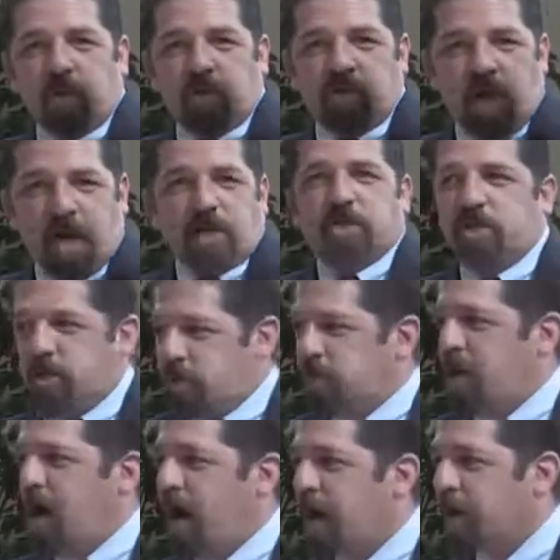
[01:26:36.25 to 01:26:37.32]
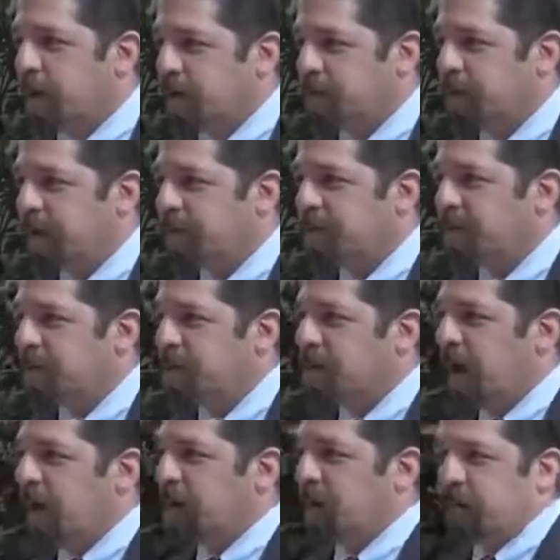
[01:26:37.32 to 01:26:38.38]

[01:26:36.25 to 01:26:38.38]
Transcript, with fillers: Genesis theology, right?